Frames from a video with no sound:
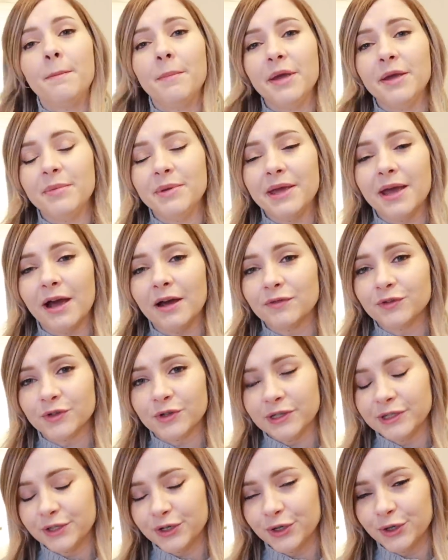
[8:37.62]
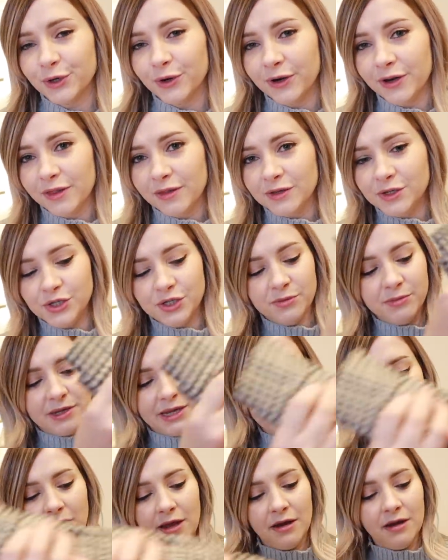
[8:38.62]
Maybe after I start going to the gym
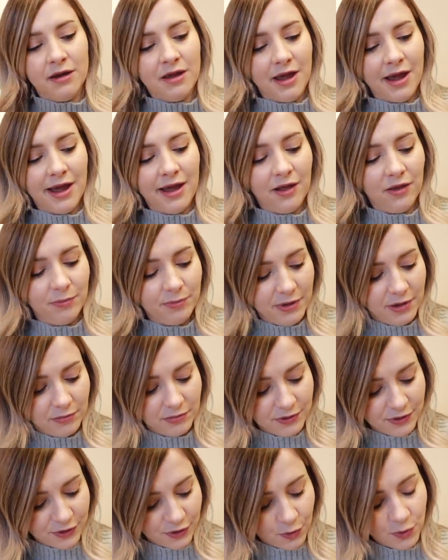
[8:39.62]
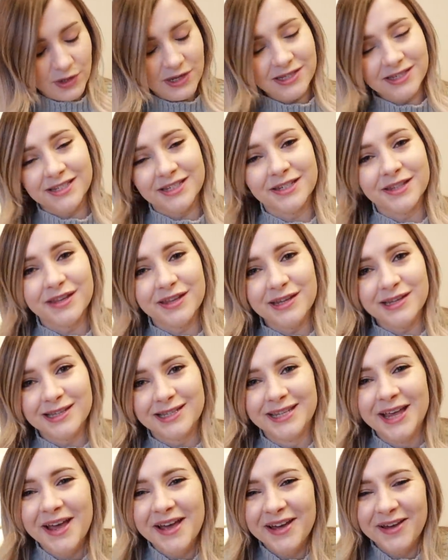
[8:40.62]
again, I'll be able to squeeze into
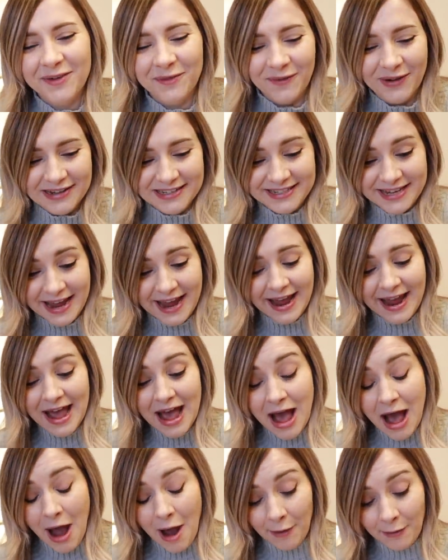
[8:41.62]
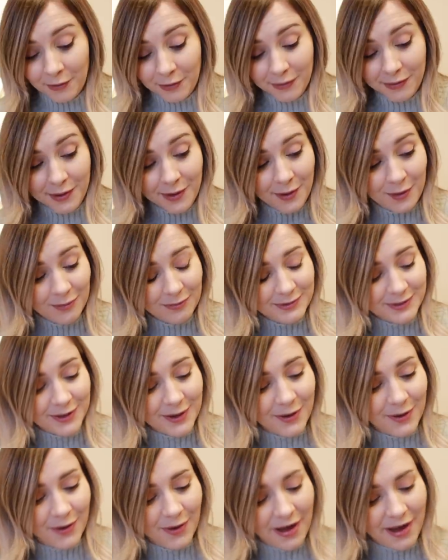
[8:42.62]
these one day. I really hope
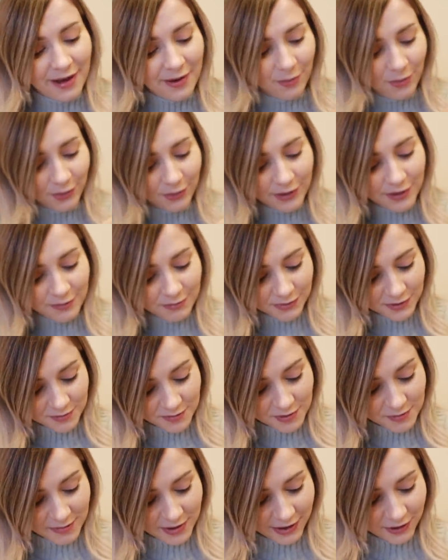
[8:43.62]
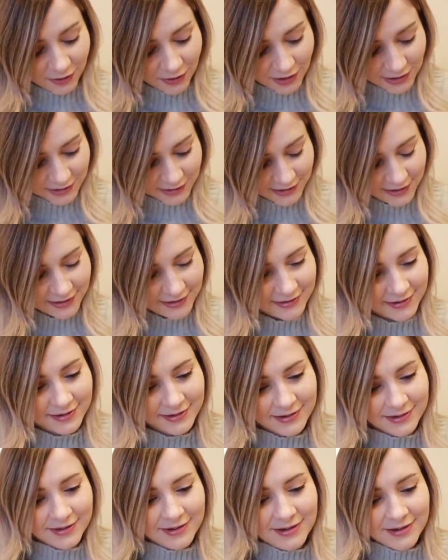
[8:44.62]
so. I will keep them in my closet
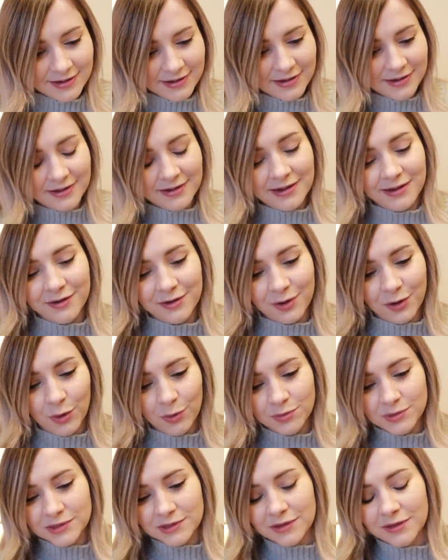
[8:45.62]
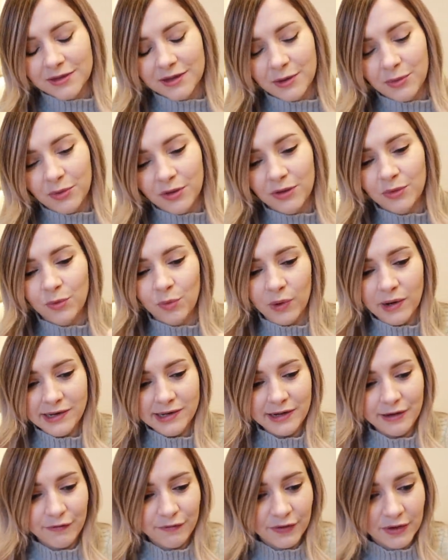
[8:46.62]
in hopes that they will one
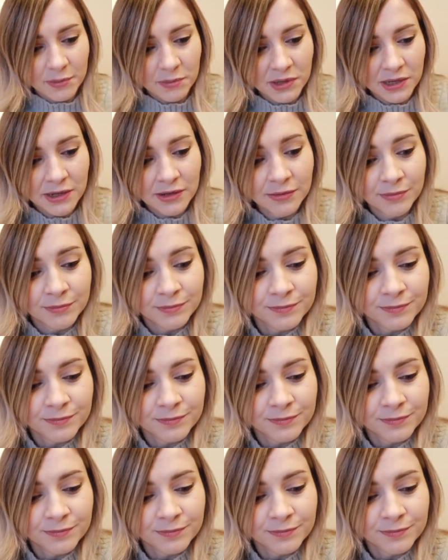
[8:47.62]
day fit me.